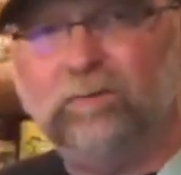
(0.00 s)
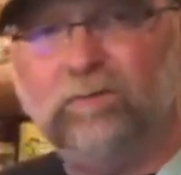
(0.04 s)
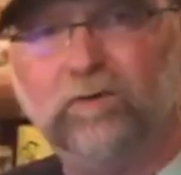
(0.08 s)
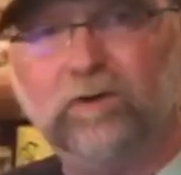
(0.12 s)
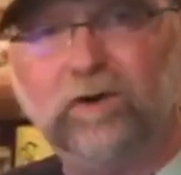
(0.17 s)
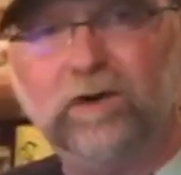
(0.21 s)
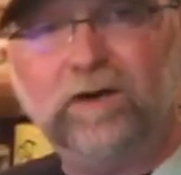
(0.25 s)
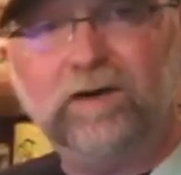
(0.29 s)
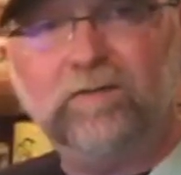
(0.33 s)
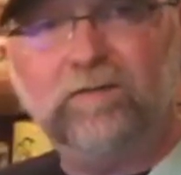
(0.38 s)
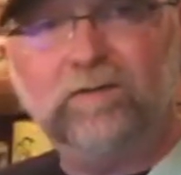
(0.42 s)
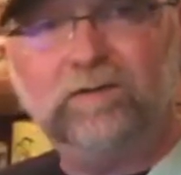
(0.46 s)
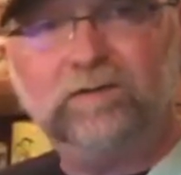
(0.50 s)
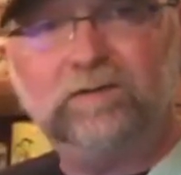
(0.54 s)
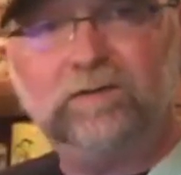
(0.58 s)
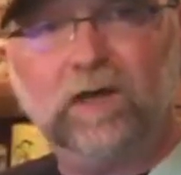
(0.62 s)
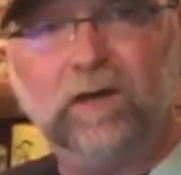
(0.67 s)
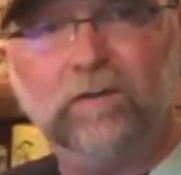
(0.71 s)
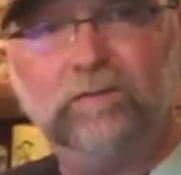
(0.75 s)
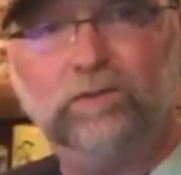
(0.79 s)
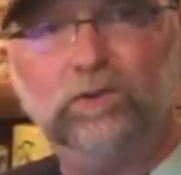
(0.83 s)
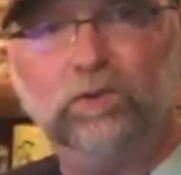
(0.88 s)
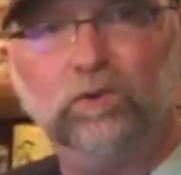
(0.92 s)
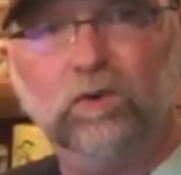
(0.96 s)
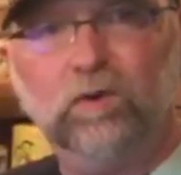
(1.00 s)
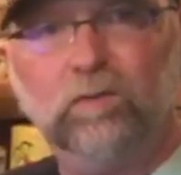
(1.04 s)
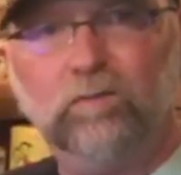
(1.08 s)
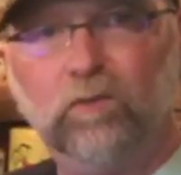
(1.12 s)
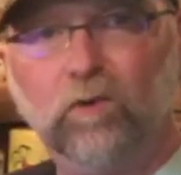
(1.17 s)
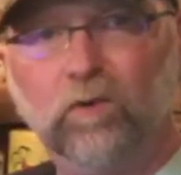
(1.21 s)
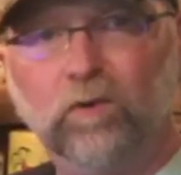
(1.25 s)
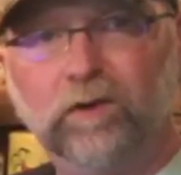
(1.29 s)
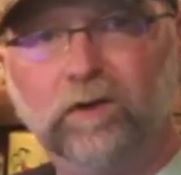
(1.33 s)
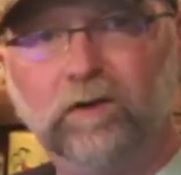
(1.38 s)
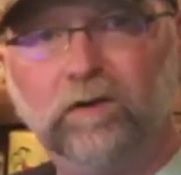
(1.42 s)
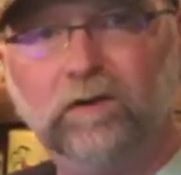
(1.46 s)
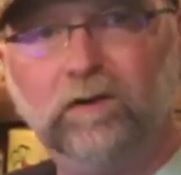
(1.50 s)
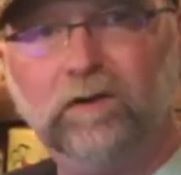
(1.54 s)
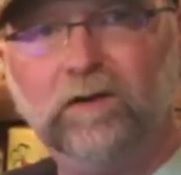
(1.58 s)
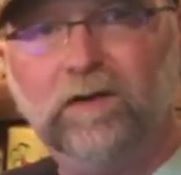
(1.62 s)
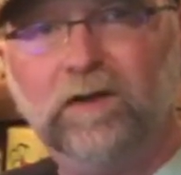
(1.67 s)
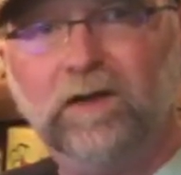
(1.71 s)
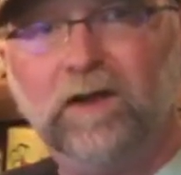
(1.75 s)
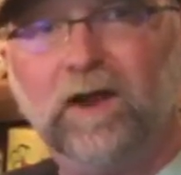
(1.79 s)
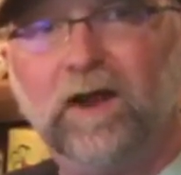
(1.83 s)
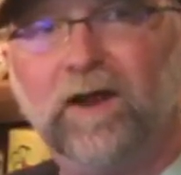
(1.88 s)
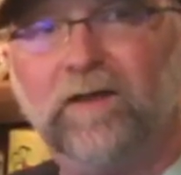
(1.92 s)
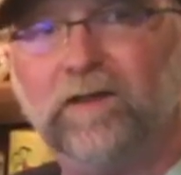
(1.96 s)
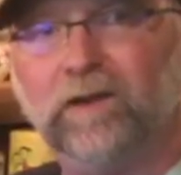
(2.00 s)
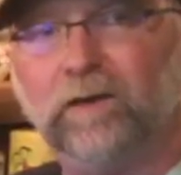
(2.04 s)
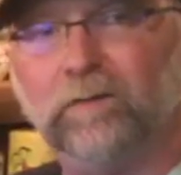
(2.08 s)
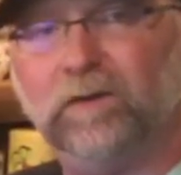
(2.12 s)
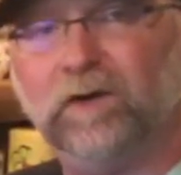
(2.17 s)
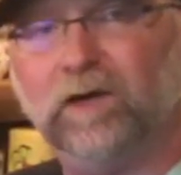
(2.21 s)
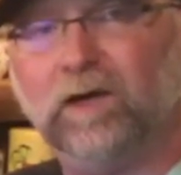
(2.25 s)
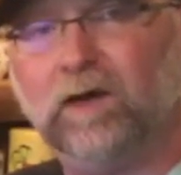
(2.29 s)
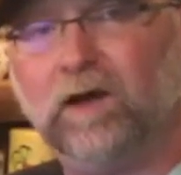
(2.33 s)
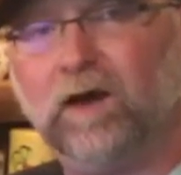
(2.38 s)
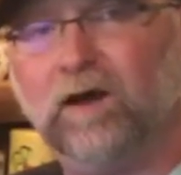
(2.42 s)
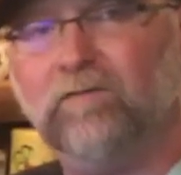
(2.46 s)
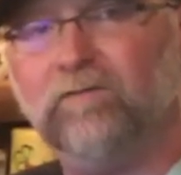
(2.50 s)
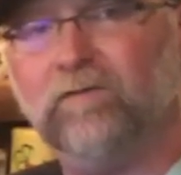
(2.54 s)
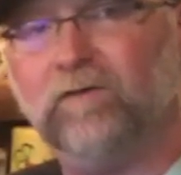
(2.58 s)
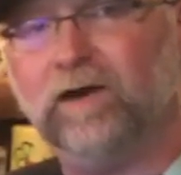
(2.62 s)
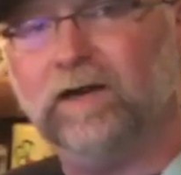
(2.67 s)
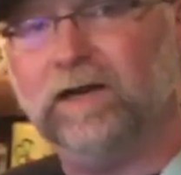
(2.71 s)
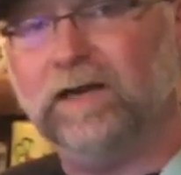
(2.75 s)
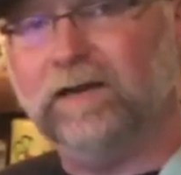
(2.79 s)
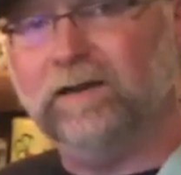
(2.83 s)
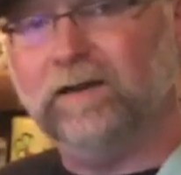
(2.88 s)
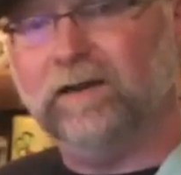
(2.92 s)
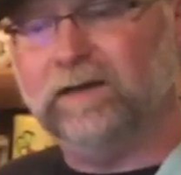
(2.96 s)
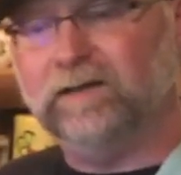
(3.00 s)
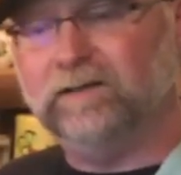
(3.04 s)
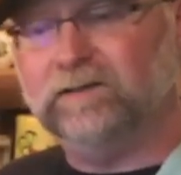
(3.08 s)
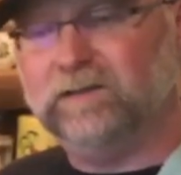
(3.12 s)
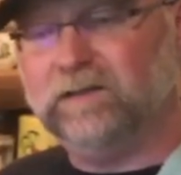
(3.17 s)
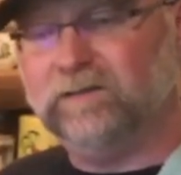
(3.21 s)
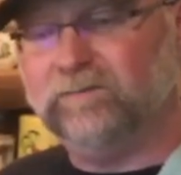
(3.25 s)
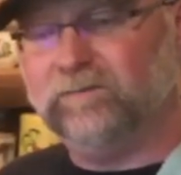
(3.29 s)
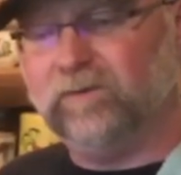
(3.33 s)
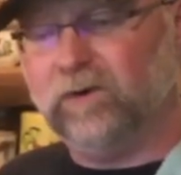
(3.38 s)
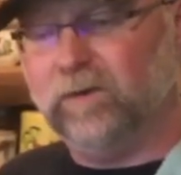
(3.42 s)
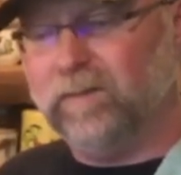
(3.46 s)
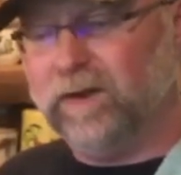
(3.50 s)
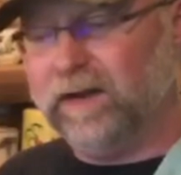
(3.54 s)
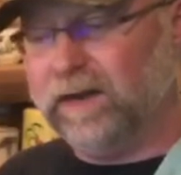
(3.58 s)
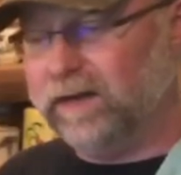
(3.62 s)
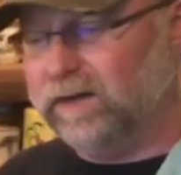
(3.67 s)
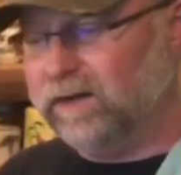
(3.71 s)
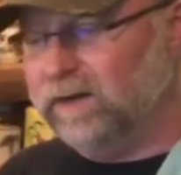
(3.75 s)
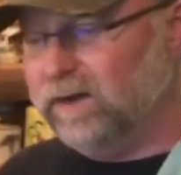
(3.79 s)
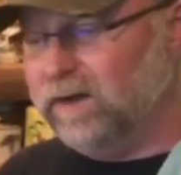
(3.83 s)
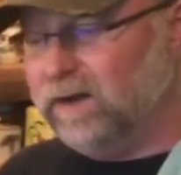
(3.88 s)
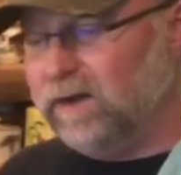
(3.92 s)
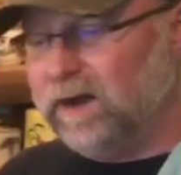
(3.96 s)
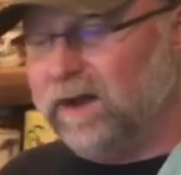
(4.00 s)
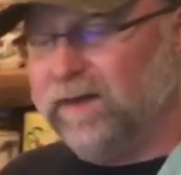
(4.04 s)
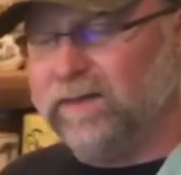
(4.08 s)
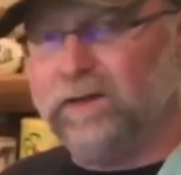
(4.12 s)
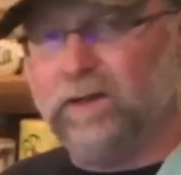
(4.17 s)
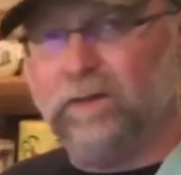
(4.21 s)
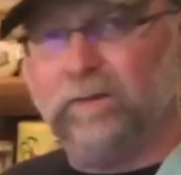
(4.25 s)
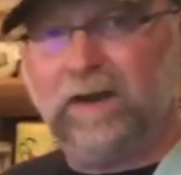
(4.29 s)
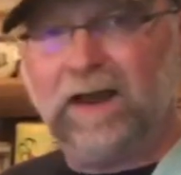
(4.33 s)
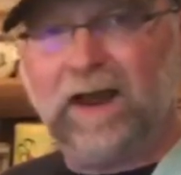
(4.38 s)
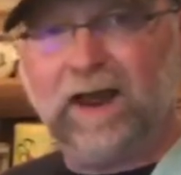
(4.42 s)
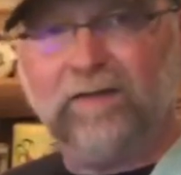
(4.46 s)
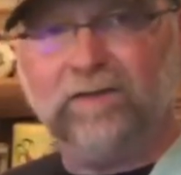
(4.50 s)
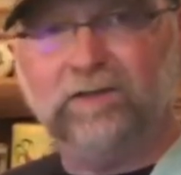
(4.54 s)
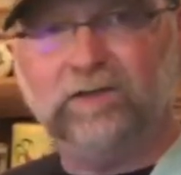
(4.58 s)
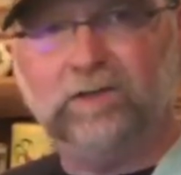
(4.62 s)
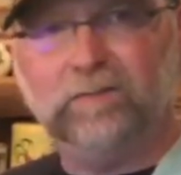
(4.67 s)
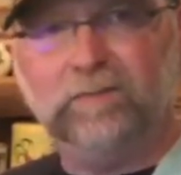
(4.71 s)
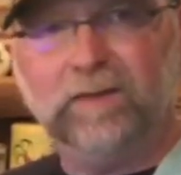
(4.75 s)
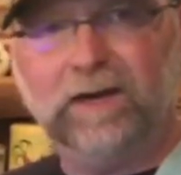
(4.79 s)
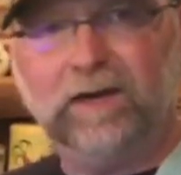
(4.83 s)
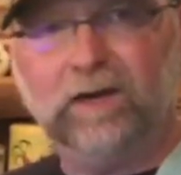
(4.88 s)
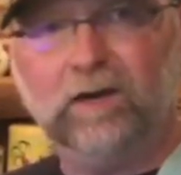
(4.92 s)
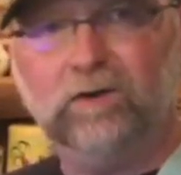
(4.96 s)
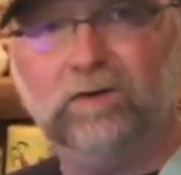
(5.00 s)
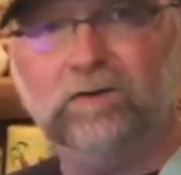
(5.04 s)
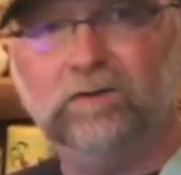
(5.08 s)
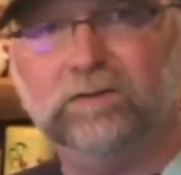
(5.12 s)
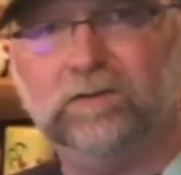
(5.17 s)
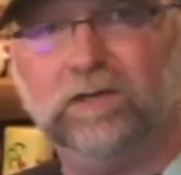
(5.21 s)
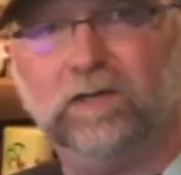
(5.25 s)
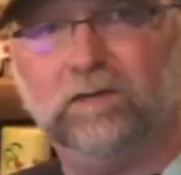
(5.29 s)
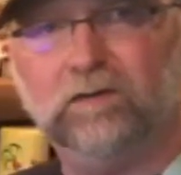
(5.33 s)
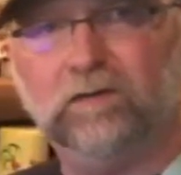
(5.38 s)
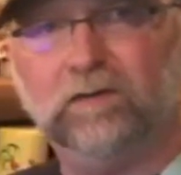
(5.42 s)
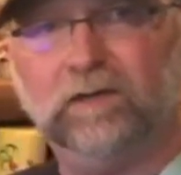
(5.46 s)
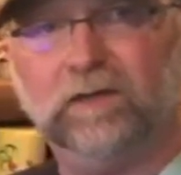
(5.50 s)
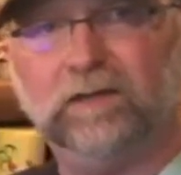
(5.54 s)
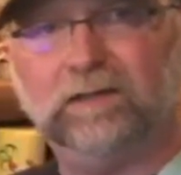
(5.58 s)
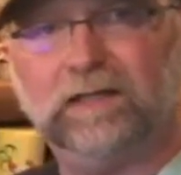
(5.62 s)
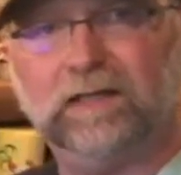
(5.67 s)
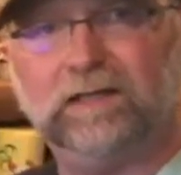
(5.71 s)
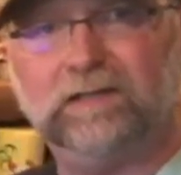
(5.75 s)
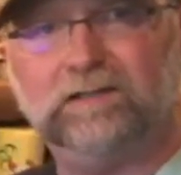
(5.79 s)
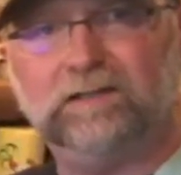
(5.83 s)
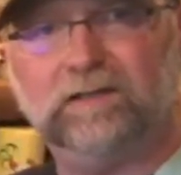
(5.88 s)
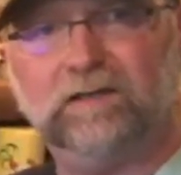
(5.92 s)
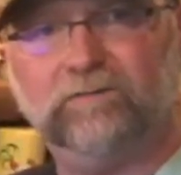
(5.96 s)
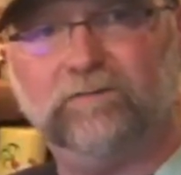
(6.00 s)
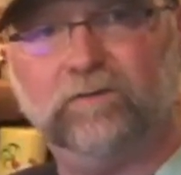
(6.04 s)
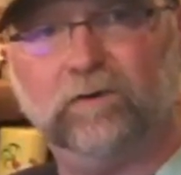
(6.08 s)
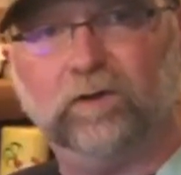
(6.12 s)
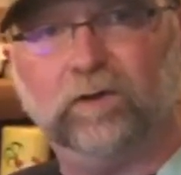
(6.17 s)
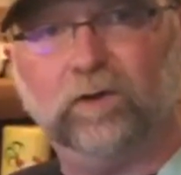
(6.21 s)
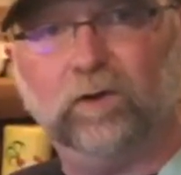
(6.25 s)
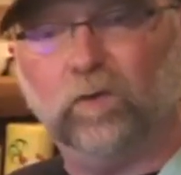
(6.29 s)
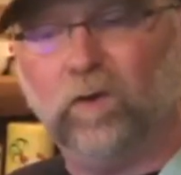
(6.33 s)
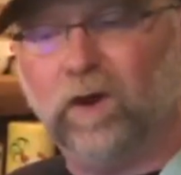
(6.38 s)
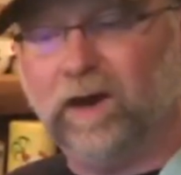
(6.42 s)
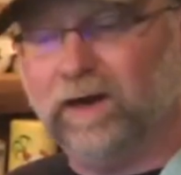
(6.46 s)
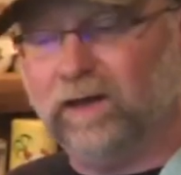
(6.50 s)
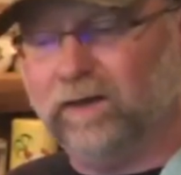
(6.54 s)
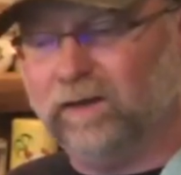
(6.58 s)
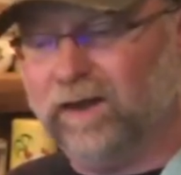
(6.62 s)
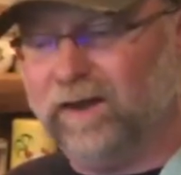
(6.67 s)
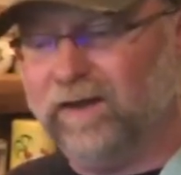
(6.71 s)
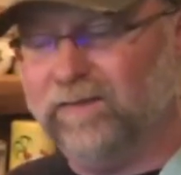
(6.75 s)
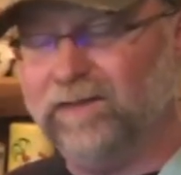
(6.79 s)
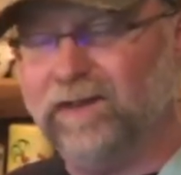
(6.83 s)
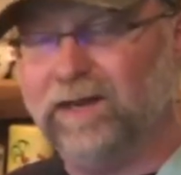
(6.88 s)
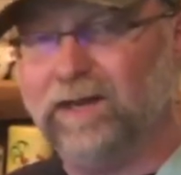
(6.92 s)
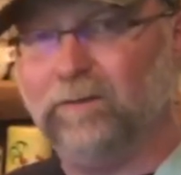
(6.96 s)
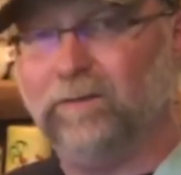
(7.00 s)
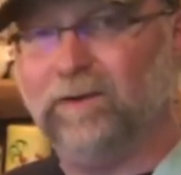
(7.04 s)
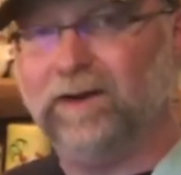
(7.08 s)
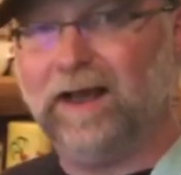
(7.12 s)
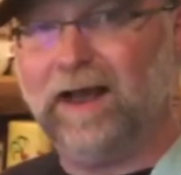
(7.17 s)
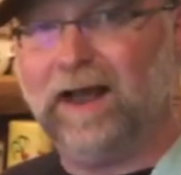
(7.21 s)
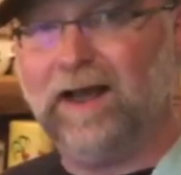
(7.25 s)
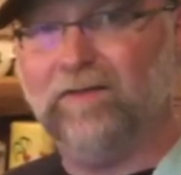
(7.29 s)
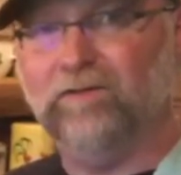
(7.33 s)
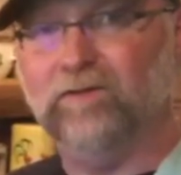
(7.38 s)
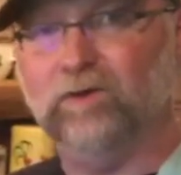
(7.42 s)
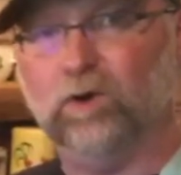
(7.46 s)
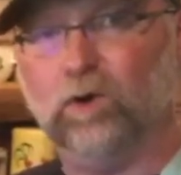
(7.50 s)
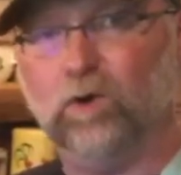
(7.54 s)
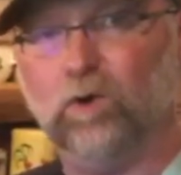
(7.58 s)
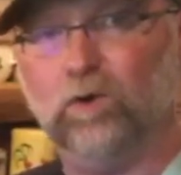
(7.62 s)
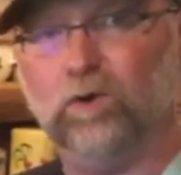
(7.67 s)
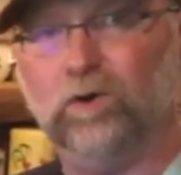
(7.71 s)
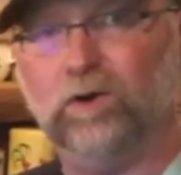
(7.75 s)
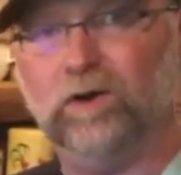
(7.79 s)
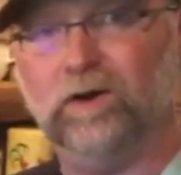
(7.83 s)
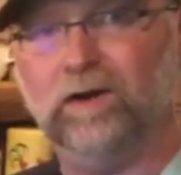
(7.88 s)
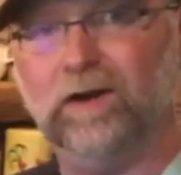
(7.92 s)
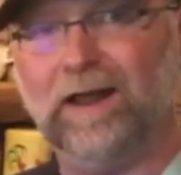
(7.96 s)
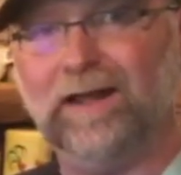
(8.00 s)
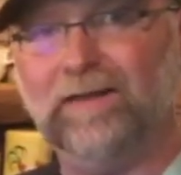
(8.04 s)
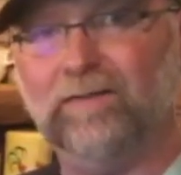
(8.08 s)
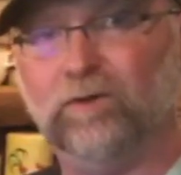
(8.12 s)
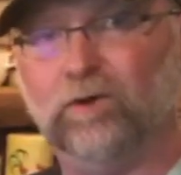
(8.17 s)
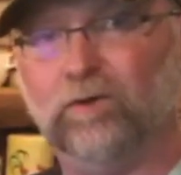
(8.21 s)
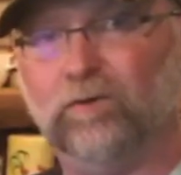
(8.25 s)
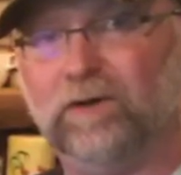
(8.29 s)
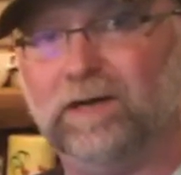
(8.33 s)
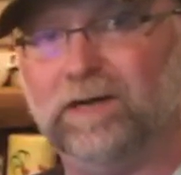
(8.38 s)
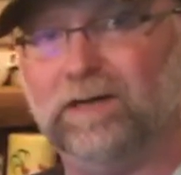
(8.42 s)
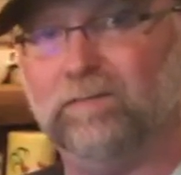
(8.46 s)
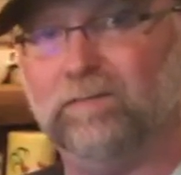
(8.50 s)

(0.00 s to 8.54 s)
bring this up to a boil, and then I'm gonna cover it and let it sit for a minute. And then I'm gonna add the tomatoes and let that sit for a little while. And then I'm gonna add the corn and the green